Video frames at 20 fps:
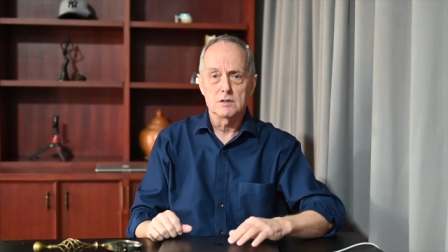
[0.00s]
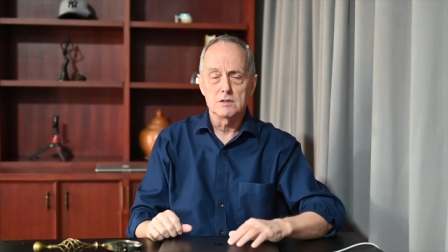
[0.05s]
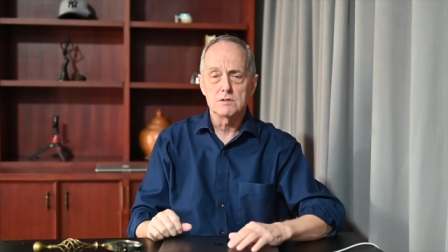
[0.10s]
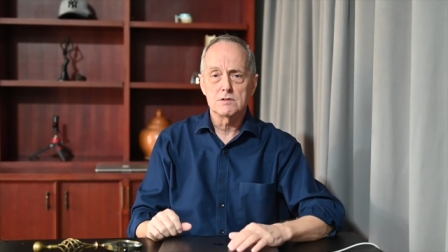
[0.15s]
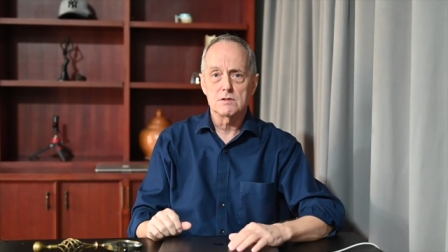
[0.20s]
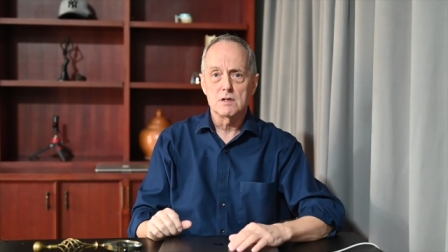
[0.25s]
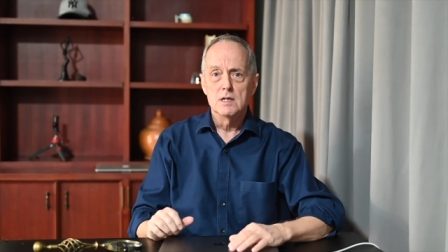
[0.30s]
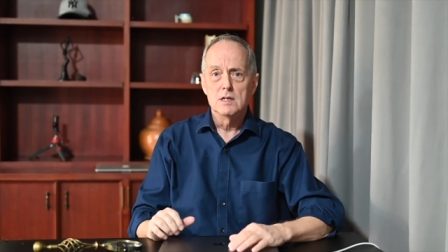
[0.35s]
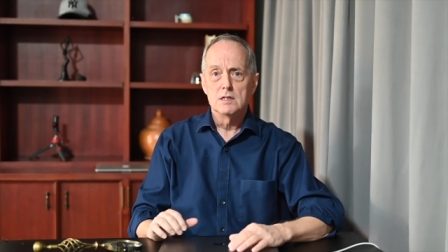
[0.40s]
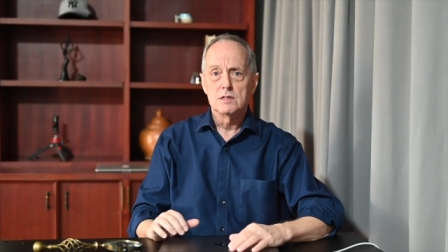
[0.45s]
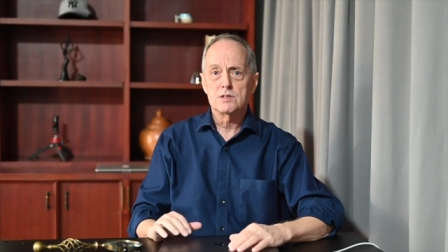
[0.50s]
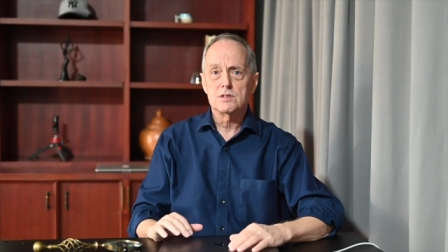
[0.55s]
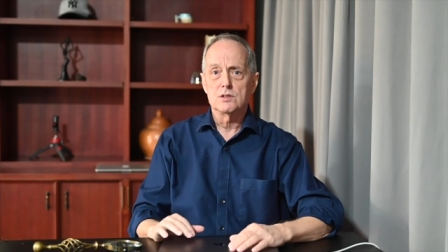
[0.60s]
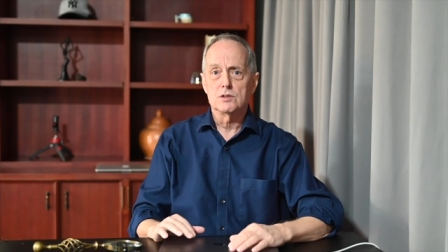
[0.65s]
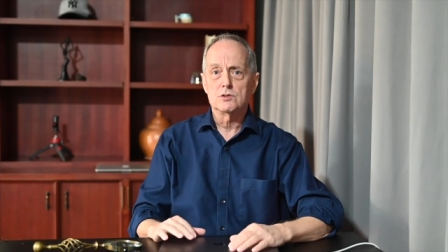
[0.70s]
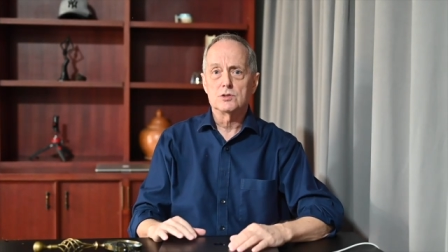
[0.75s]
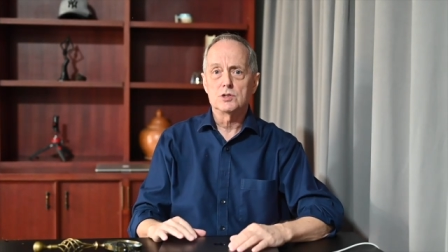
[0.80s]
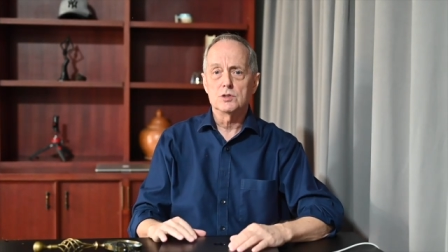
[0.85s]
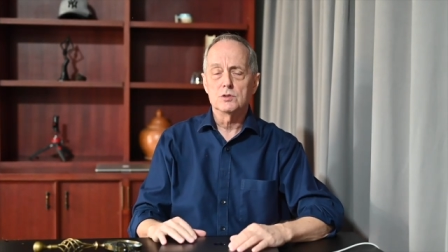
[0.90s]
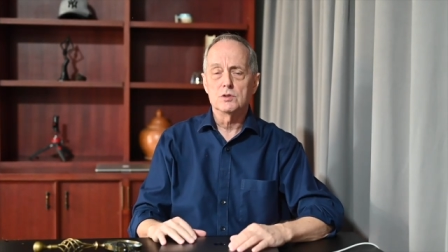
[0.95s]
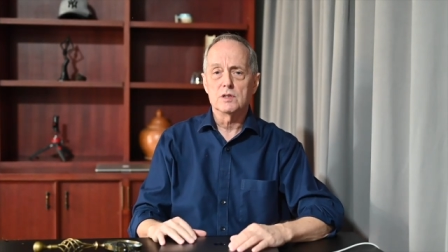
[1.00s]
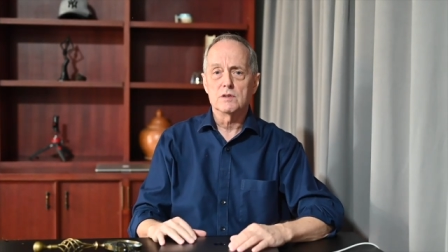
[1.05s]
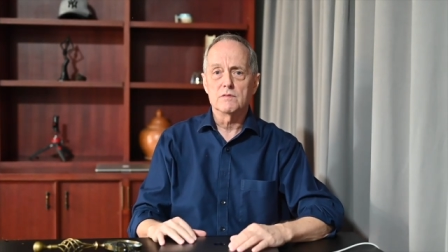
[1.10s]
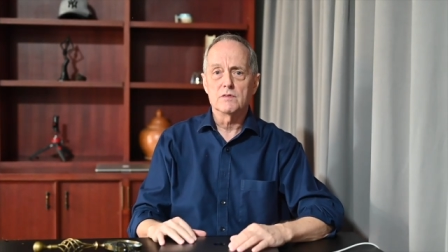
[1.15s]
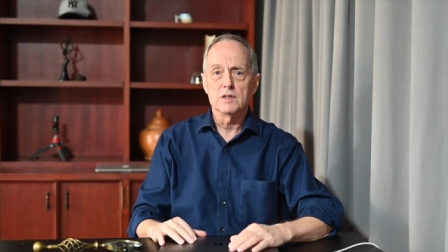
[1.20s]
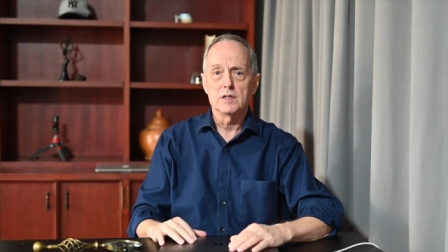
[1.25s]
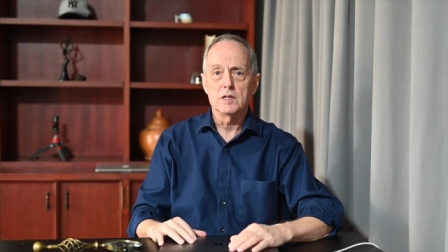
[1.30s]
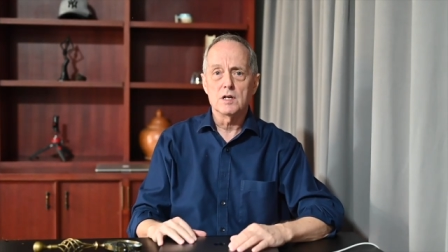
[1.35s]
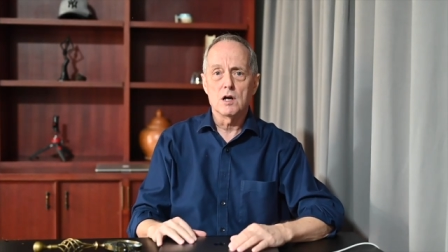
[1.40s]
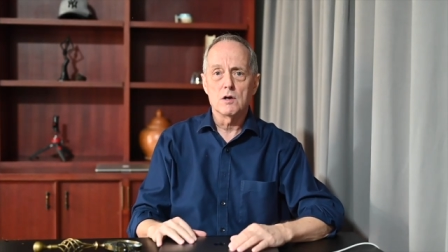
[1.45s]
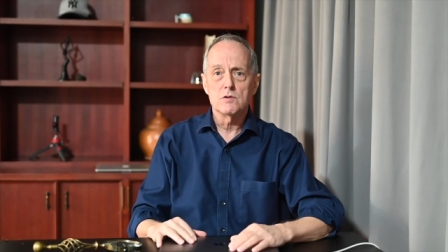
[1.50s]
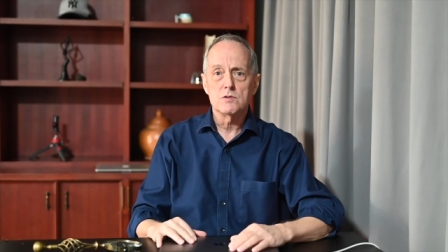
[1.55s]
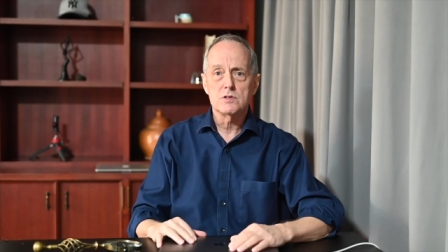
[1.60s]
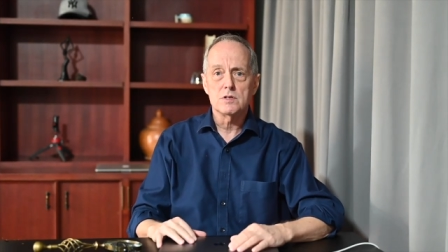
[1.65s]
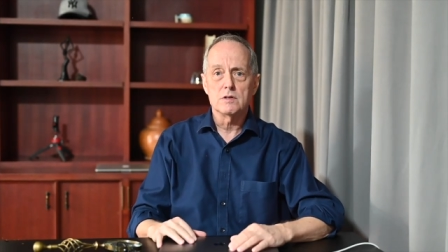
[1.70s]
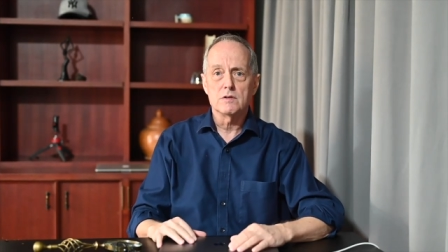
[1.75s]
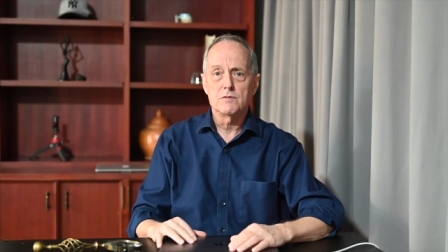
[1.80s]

he's still shooting videos,